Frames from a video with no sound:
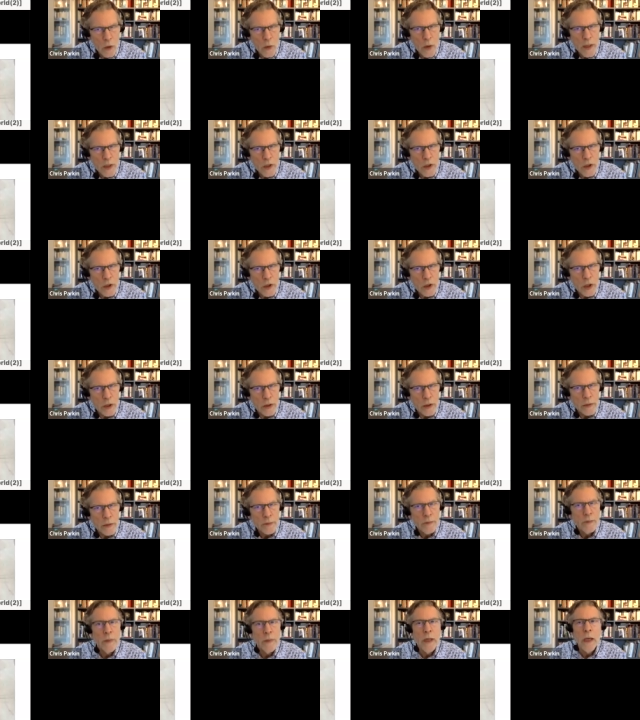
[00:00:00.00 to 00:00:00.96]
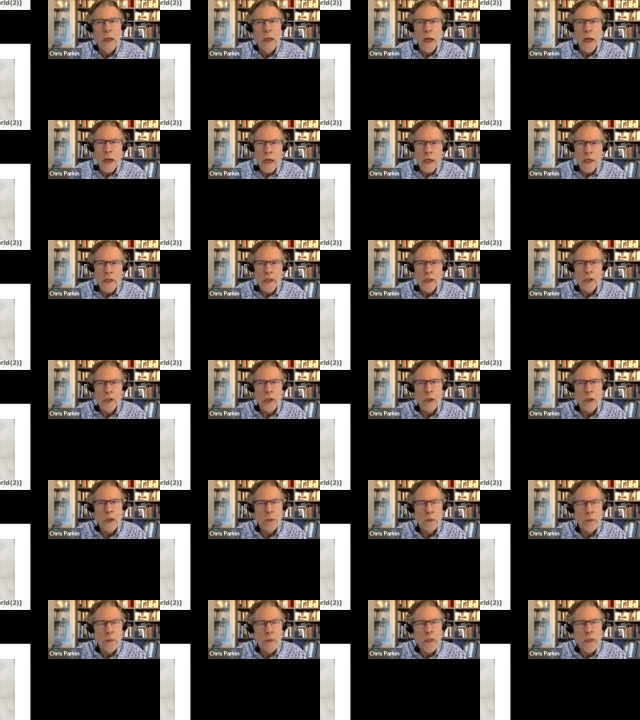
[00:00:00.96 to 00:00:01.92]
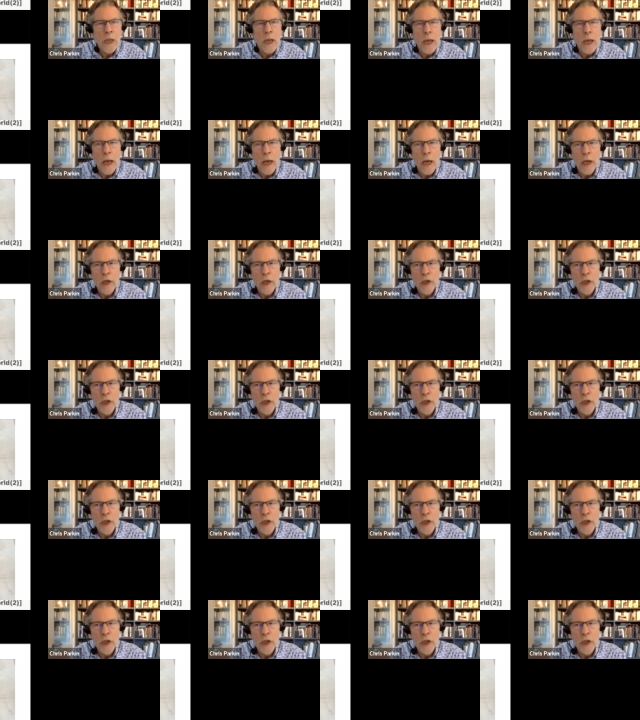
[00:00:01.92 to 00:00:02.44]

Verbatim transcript: question, assumed a